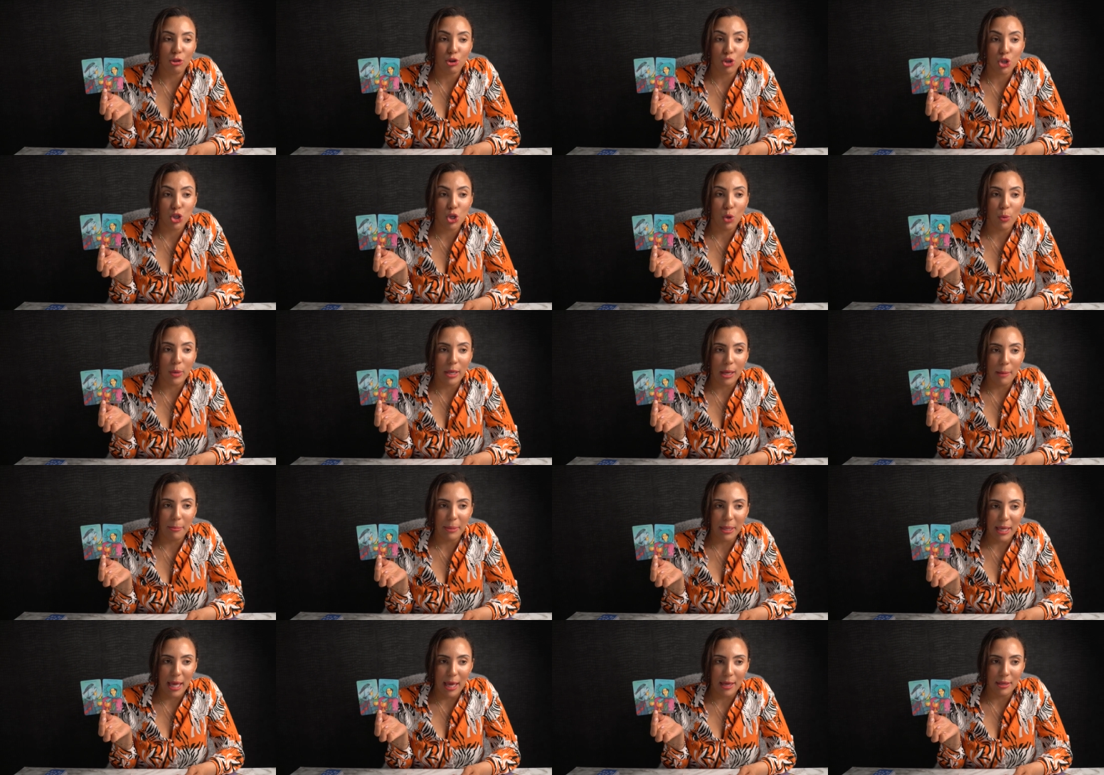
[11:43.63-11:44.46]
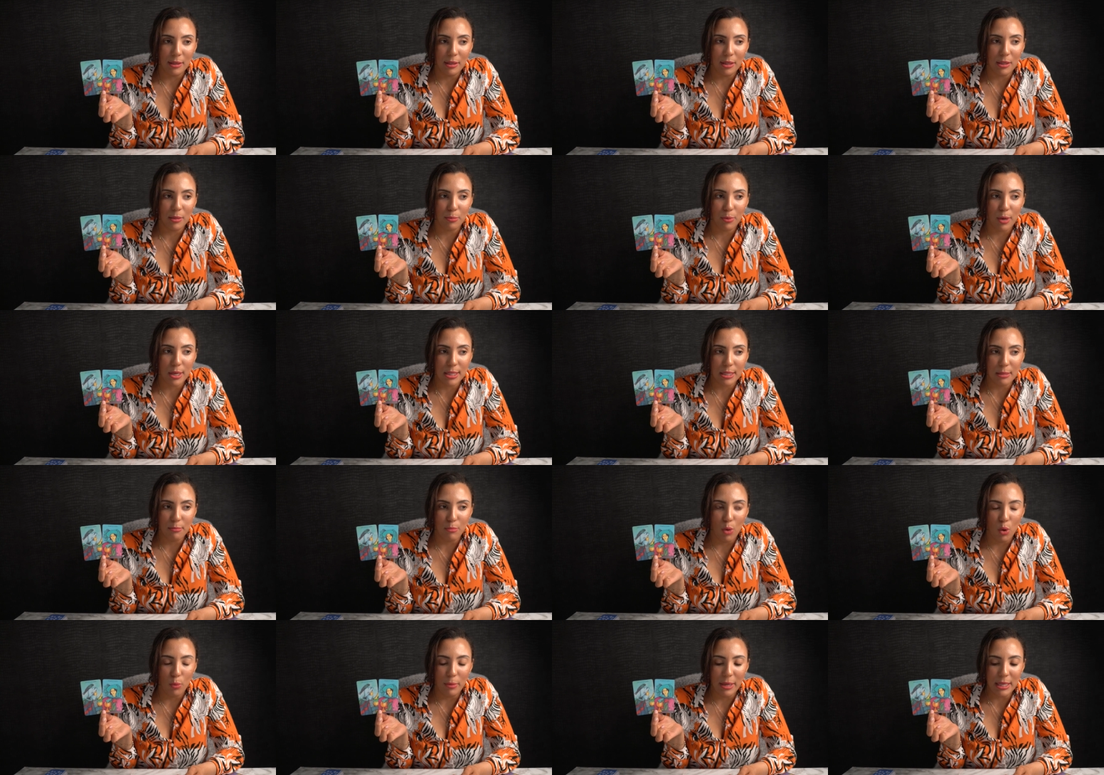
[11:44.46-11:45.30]
They're showing up again in the
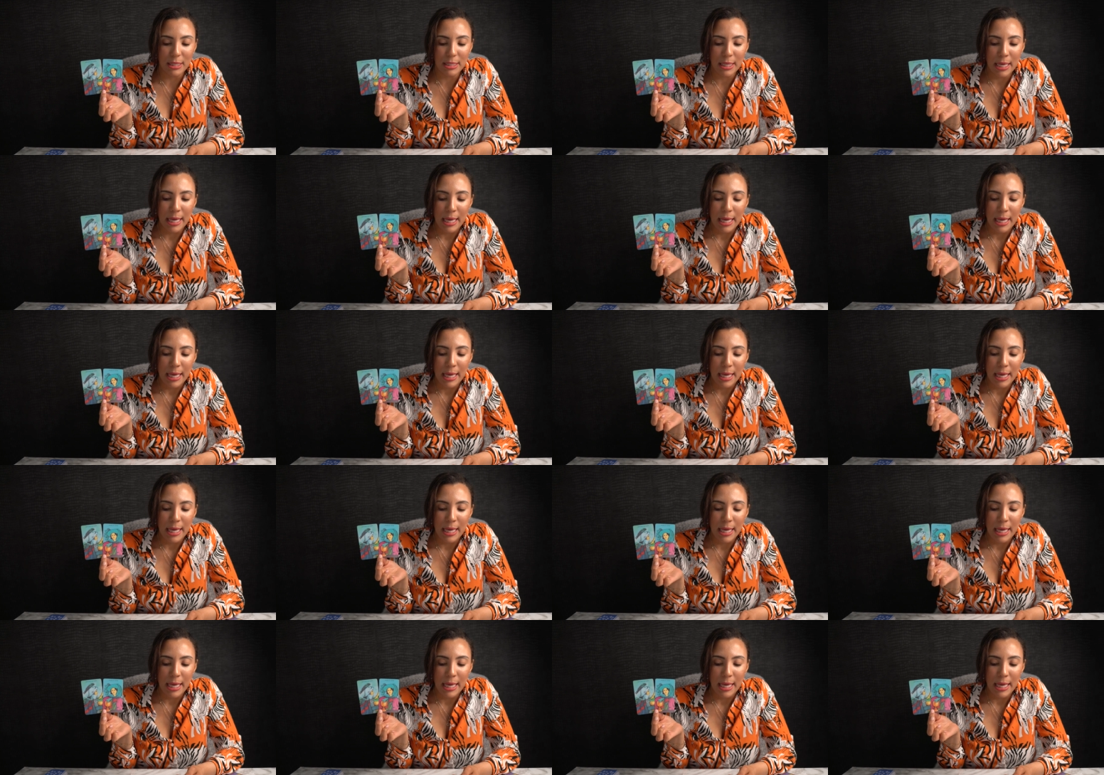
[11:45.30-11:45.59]
present moment.